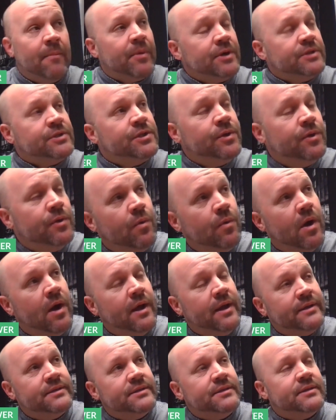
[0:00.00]
Number two
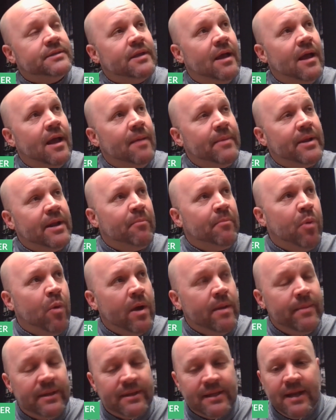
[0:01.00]
was an
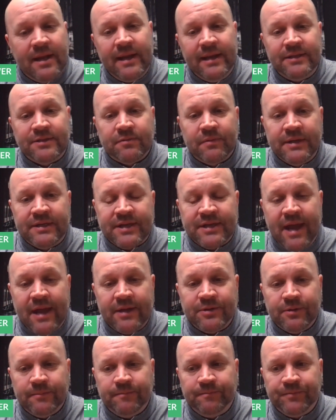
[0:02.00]
appointment that needs
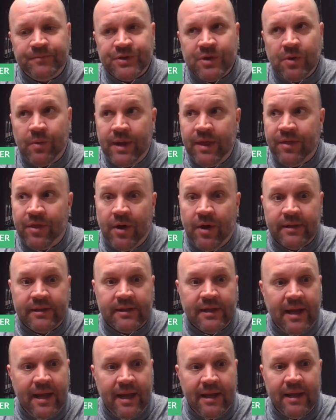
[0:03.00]
rescheduled. So we
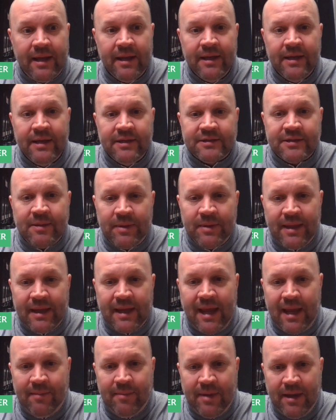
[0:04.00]
thought that, hey,
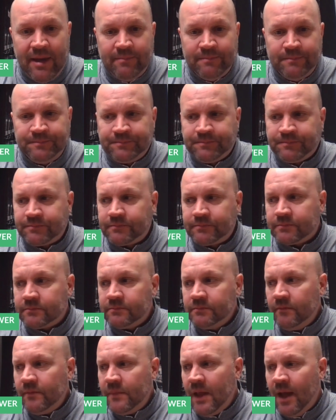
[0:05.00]
someone that came in
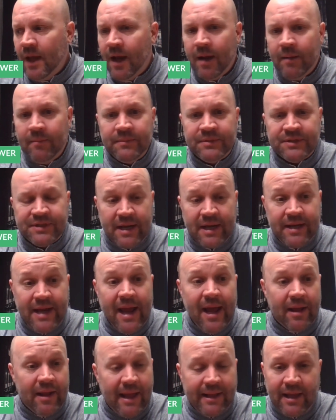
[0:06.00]

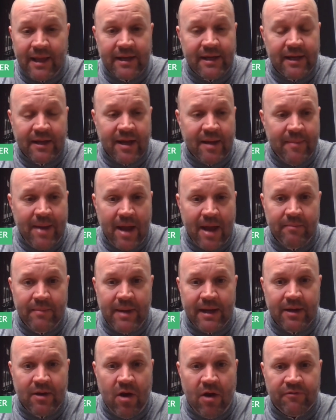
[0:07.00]
said, yeah, I'd like you to come out
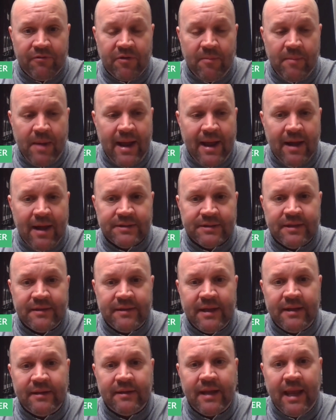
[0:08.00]
and make an offer in my
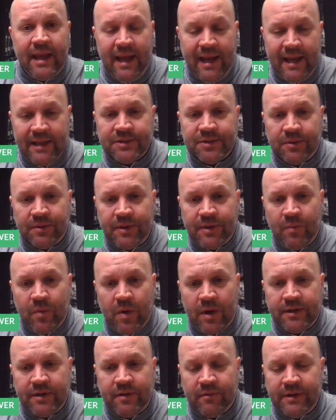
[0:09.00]
house, and then canceled
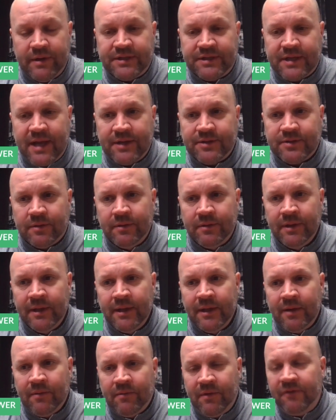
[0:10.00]
and wanted to reschedule.